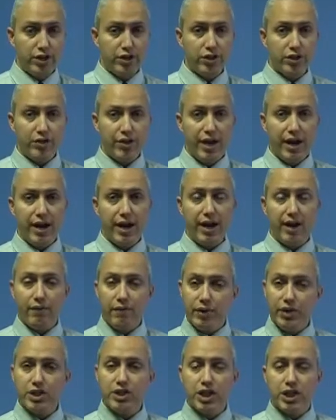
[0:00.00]
so that
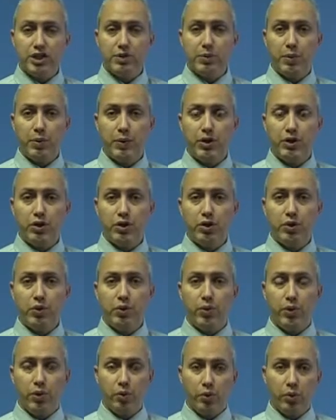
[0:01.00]
every adjustment we do